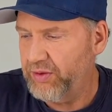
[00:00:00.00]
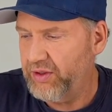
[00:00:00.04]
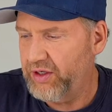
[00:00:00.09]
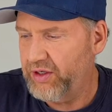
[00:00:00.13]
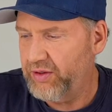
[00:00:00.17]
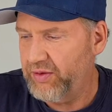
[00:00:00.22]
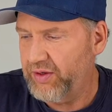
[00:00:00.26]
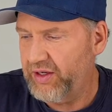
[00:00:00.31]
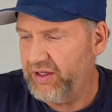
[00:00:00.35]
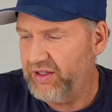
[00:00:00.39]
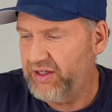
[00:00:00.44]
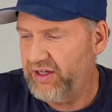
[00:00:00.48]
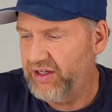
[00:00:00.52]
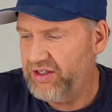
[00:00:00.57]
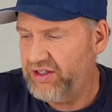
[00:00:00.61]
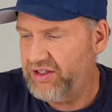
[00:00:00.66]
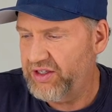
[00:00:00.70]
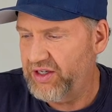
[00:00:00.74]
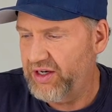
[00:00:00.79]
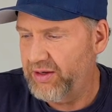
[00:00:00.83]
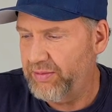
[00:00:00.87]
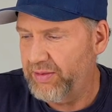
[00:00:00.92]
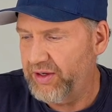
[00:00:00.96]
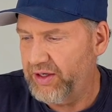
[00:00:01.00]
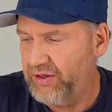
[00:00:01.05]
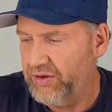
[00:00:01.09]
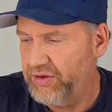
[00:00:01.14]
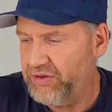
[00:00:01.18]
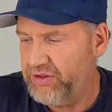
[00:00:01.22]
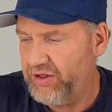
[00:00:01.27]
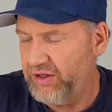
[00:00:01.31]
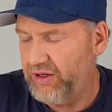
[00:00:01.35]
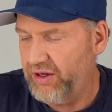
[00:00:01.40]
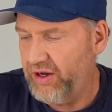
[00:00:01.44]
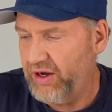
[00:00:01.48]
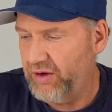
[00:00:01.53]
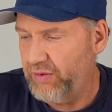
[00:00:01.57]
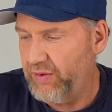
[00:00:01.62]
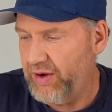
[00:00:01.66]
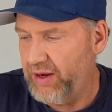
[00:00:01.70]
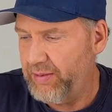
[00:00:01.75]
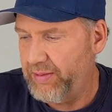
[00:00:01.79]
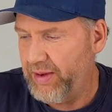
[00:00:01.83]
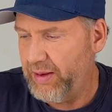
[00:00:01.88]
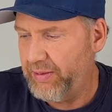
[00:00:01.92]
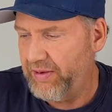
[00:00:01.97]
You know, a little cinnamon goes a long
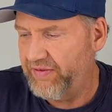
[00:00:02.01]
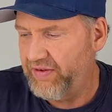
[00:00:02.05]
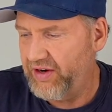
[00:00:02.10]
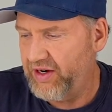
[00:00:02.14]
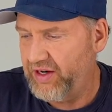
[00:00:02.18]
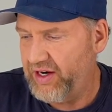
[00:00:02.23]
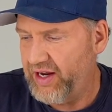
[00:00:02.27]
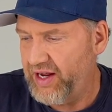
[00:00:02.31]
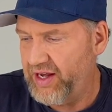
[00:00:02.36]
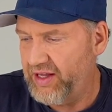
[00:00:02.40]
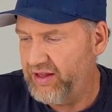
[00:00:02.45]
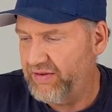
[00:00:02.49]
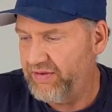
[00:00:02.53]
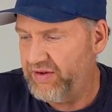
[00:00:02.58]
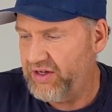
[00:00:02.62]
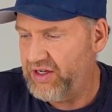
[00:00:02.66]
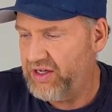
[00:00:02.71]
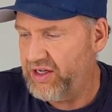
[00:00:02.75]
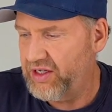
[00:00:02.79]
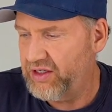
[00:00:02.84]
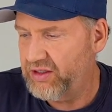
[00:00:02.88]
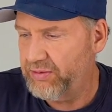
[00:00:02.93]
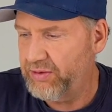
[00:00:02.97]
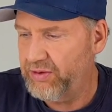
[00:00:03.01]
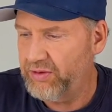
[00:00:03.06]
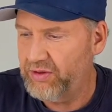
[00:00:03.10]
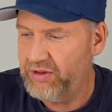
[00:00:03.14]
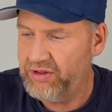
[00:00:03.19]
way, maybe even an eighth of a teaspoon.